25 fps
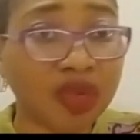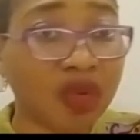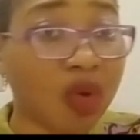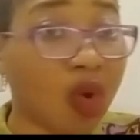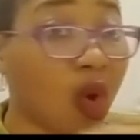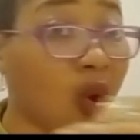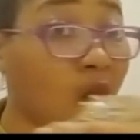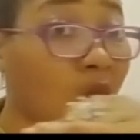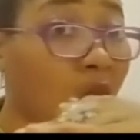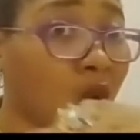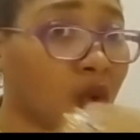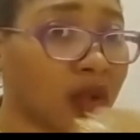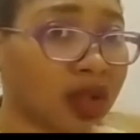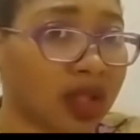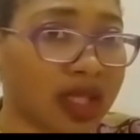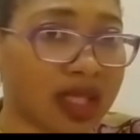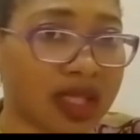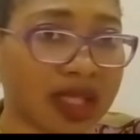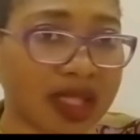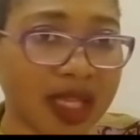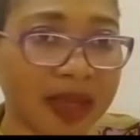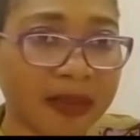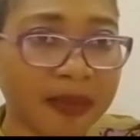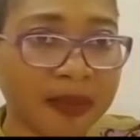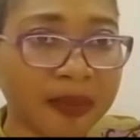on
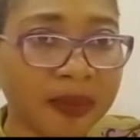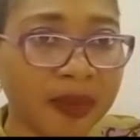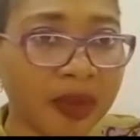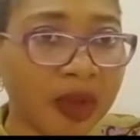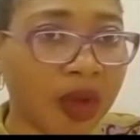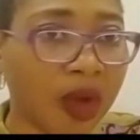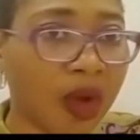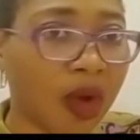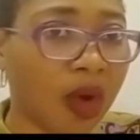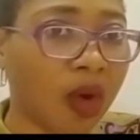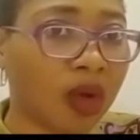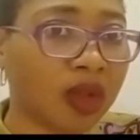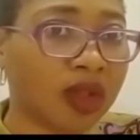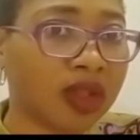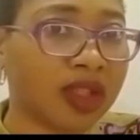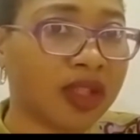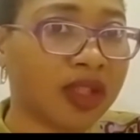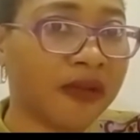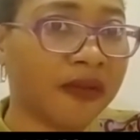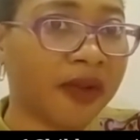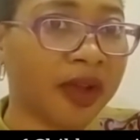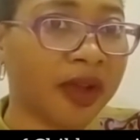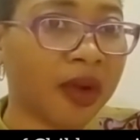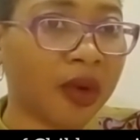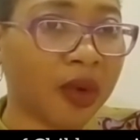
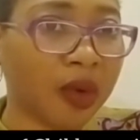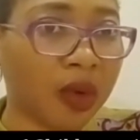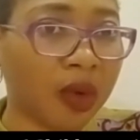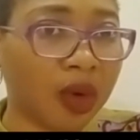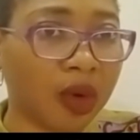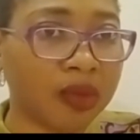different columns.